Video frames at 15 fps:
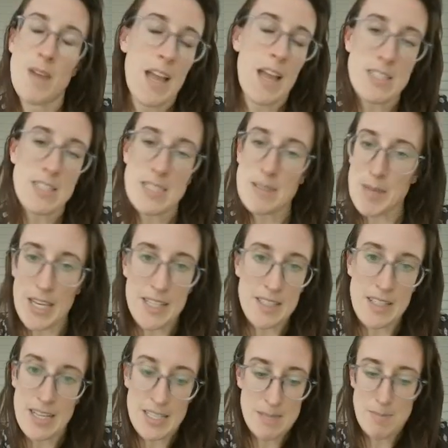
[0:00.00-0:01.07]
LTBI
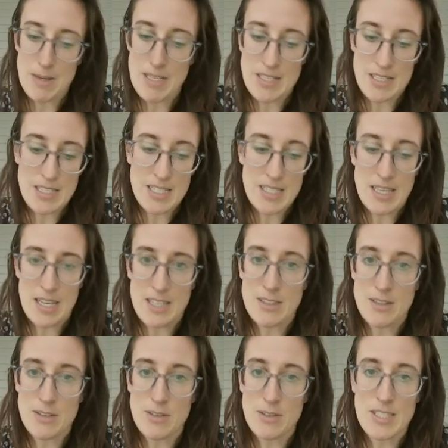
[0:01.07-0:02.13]
clients might not need that.
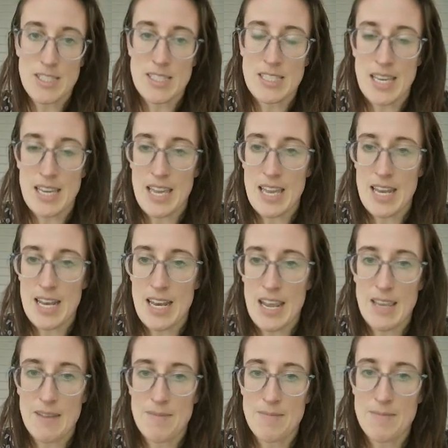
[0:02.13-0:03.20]
So you can say
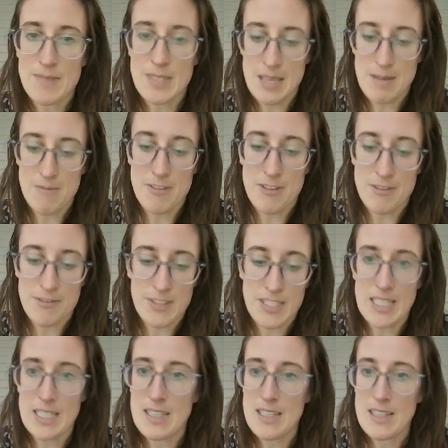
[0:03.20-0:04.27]
NA. Same for
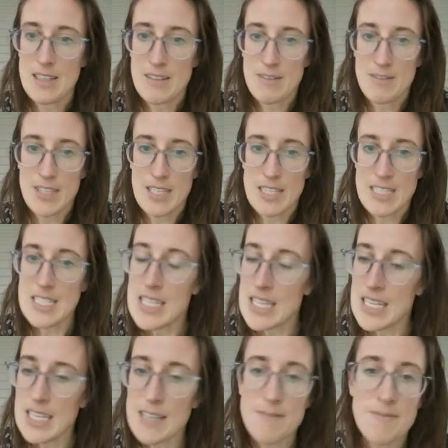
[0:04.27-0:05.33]

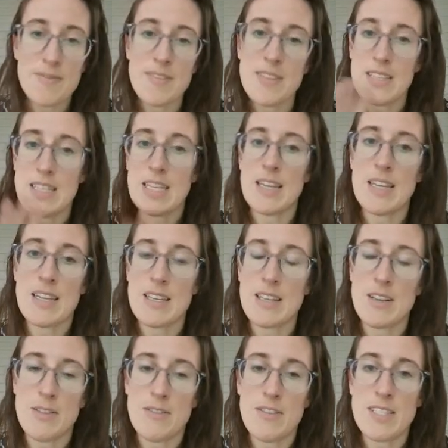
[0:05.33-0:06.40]
VT.
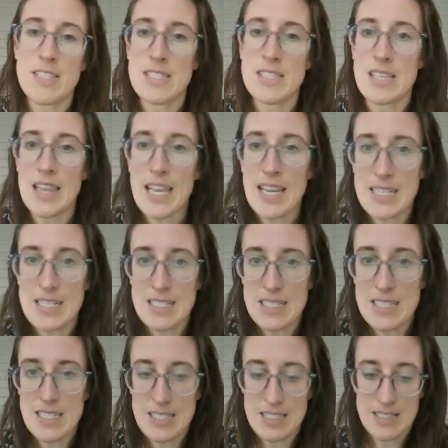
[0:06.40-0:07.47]
If this is a
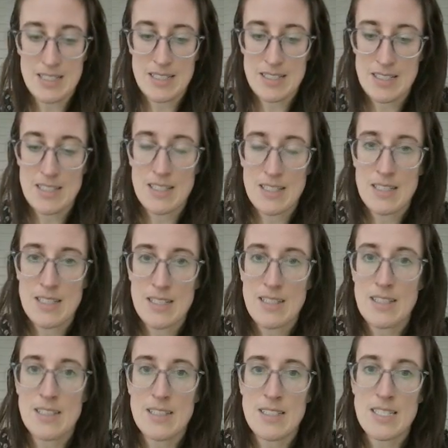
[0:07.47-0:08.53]
latent
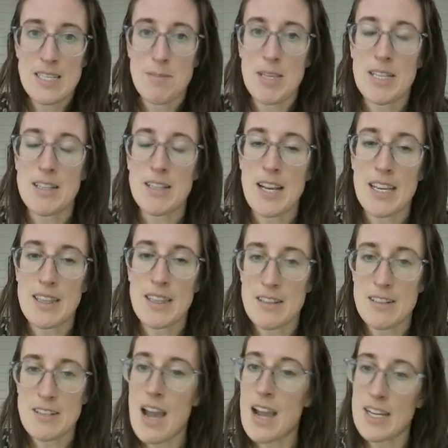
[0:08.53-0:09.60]
TB client, they're
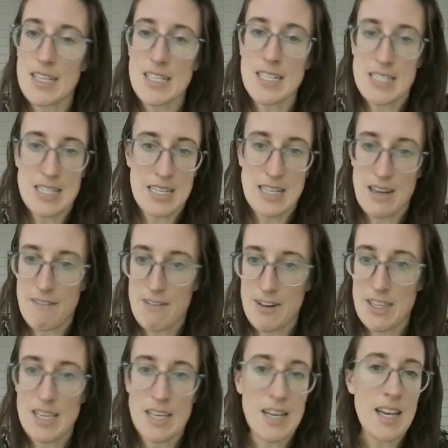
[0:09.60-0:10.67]
not going to need
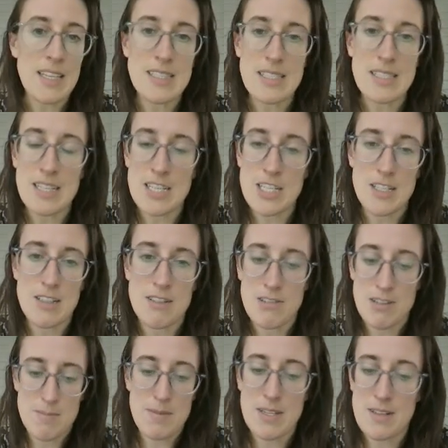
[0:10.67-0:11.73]
everything. Isolation
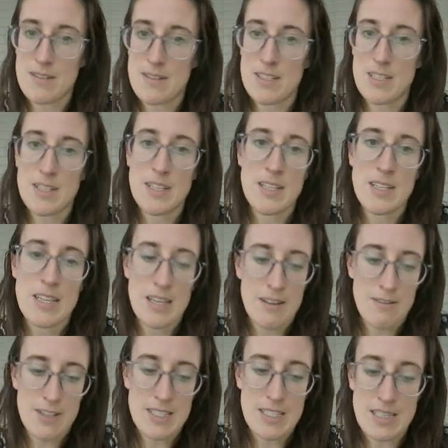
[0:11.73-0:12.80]
agreement.
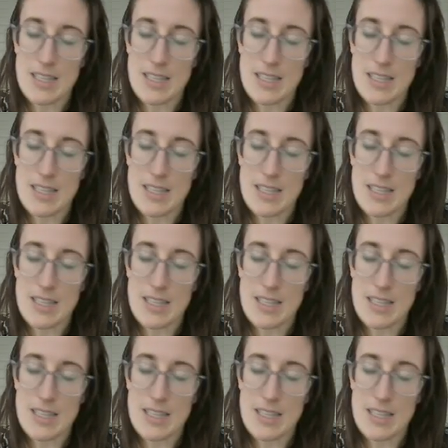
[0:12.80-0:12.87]
If it's a